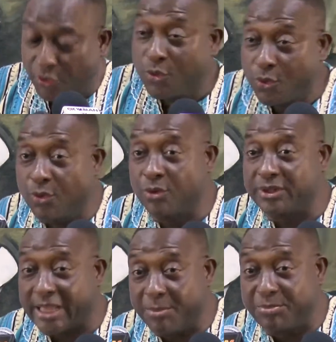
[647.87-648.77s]

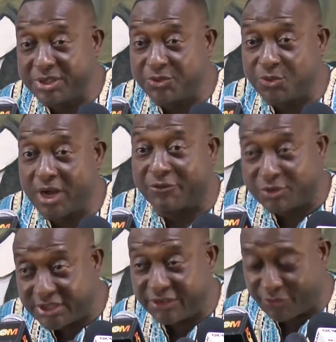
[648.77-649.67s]
The MPs who are
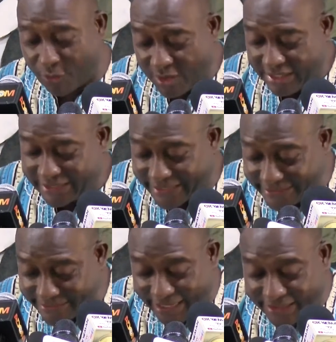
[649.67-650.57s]
voted for then
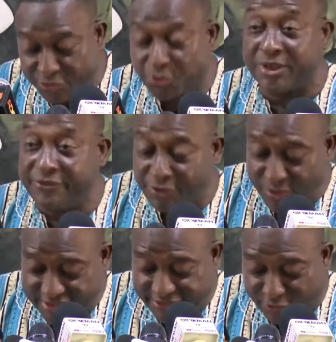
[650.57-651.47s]
struggle to
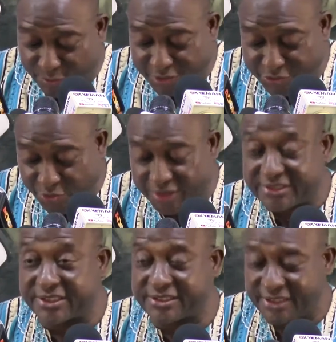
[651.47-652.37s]
influence development
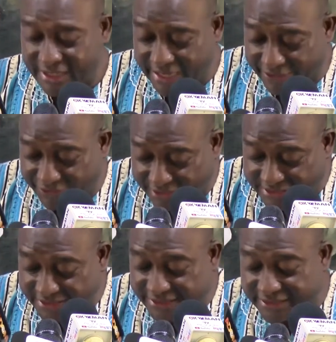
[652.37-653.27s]
choices and
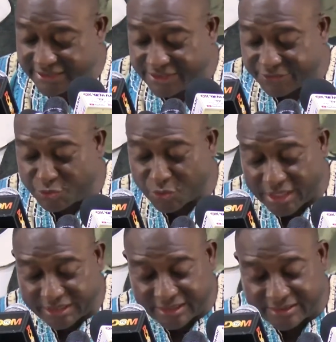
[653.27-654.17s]
facilitate
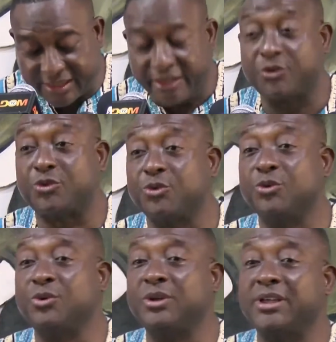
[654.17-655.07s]
individual needs
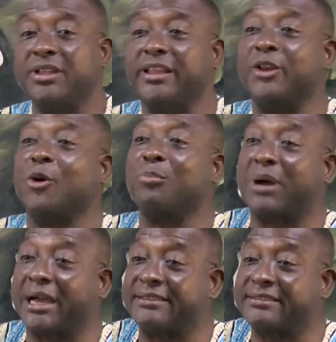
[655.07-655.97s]
through the
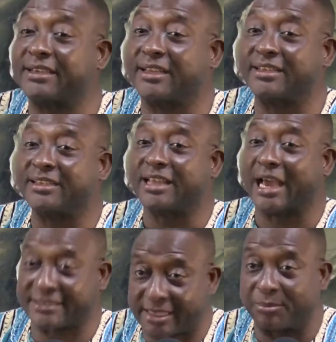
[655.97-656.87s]
non-partisan
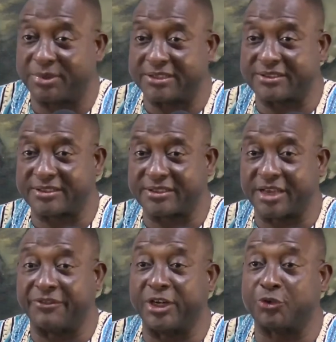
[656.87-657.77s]
assemblies.
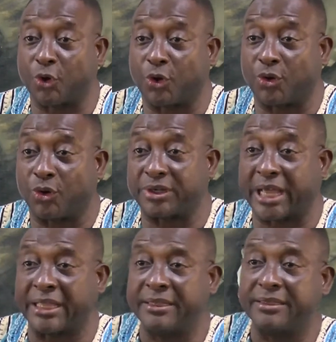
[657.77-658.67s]
A very tall
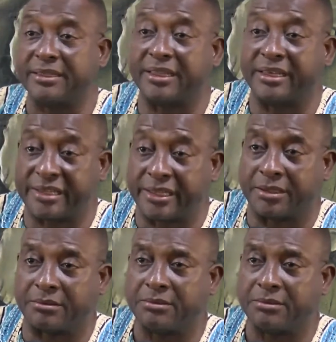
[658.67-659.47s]
order indeed.